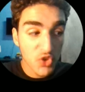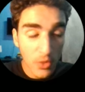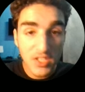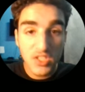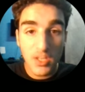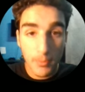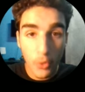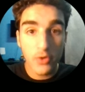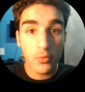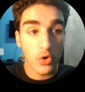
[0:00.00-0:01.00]
train to the
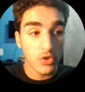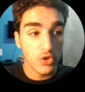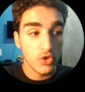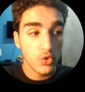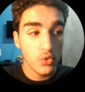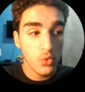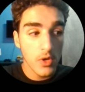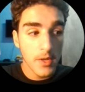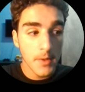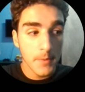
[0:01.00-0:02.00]
point where you,
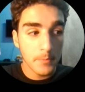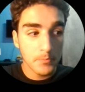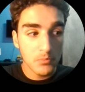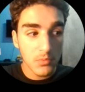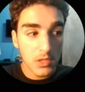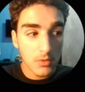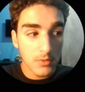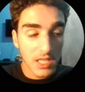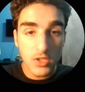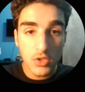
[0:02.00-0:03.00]

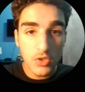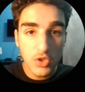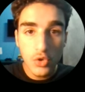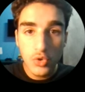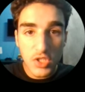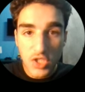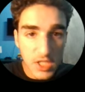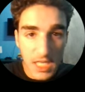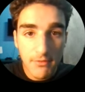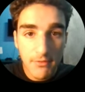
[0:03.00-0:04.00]
like, you just
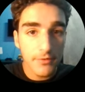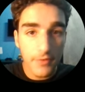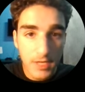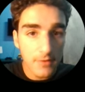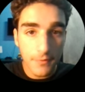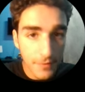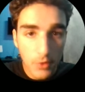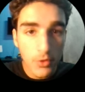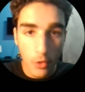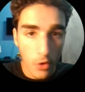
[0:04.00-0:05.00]
can't even fucking
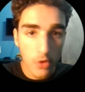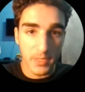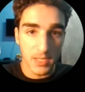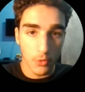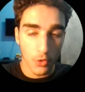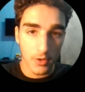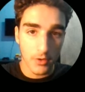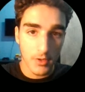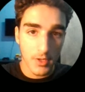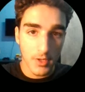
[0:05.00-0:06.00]
feel your arm anymore.
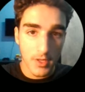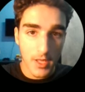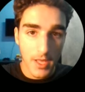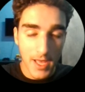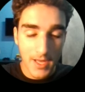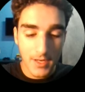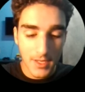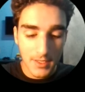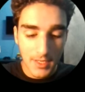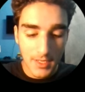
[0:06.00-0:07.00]
And
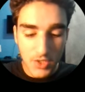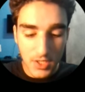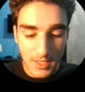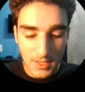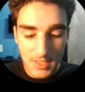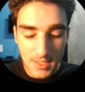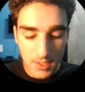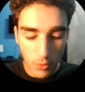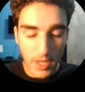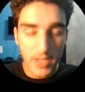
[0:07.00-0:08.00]
it's like, this
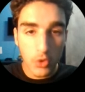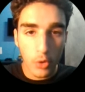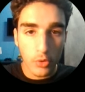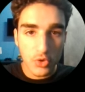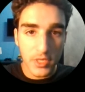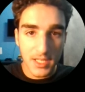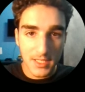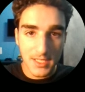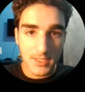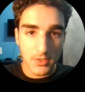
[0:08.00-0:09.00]
is what I call training
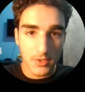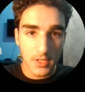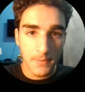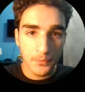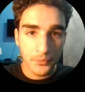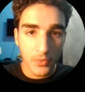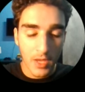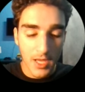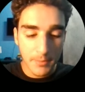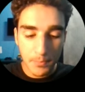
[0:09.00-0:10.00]
intensely.
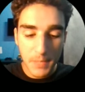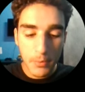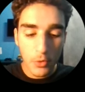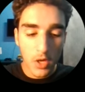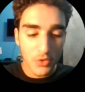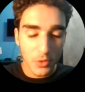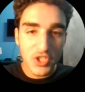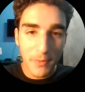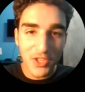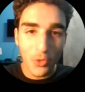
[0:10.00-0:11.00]
And people
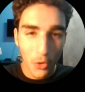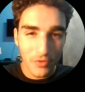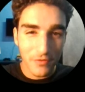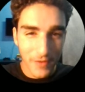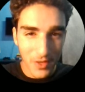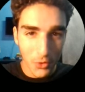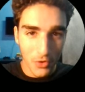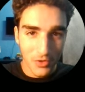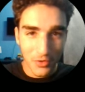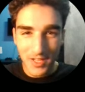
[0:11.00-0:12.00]
underestimate the word
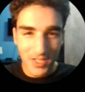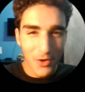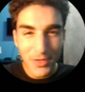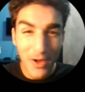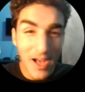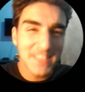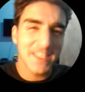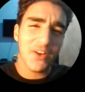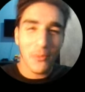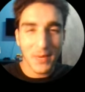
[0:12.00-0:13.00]
failure. They're like, oh, you know, I
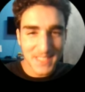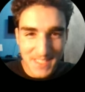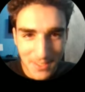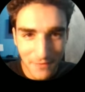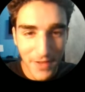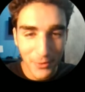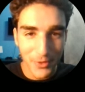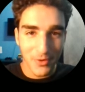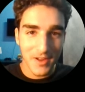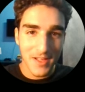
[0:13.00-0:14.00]
take all my sets to
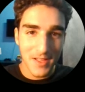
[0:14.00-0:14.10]
failure.